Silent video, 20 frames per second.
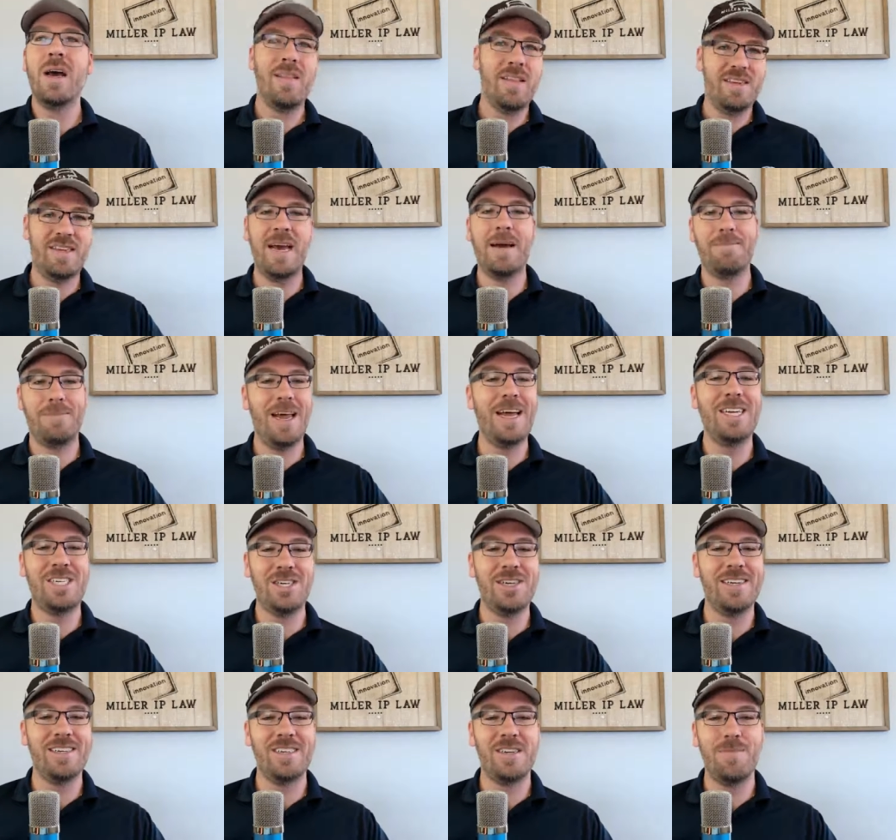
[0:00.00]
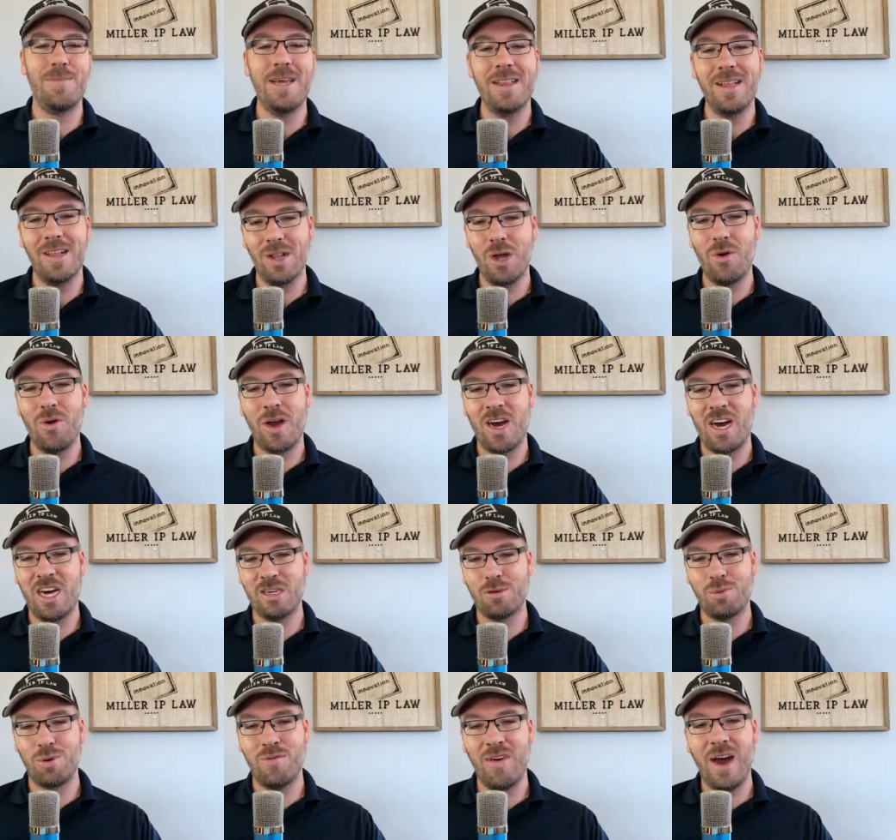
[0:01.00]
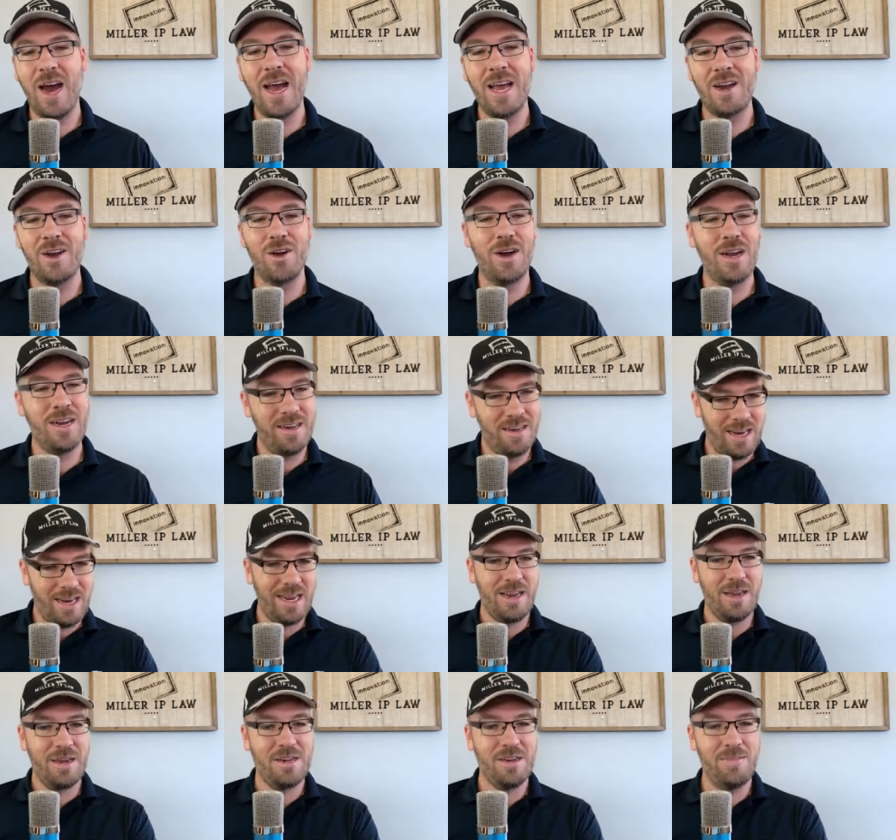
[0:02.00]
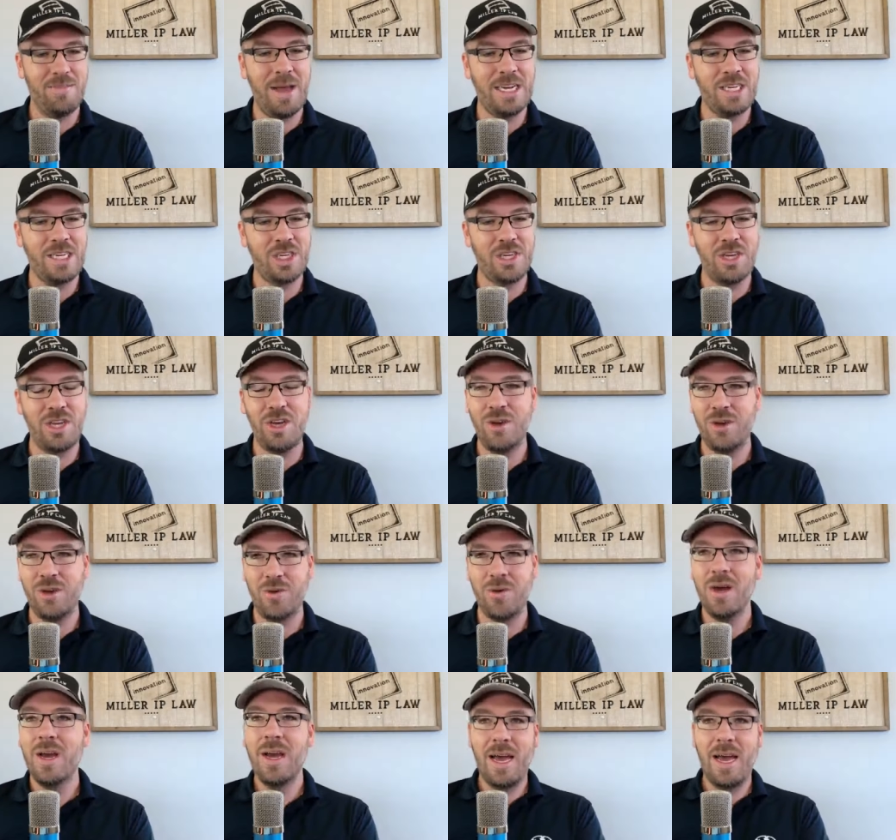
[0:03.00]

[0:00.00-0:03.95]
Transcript: the temptation is to be the low cost provider, and yet you mentioned you,